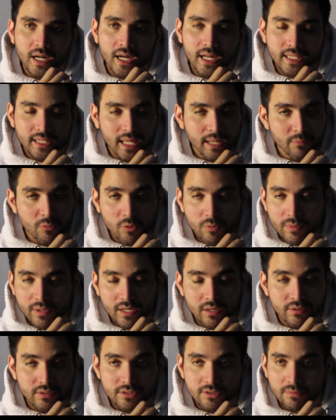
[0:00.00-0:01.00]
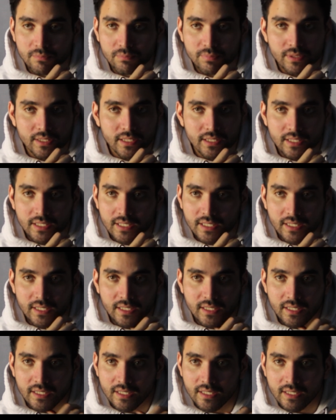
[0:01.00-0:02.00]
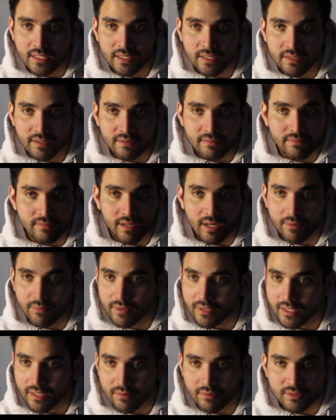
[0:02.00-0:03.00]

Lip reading: at that moment, I was completely done.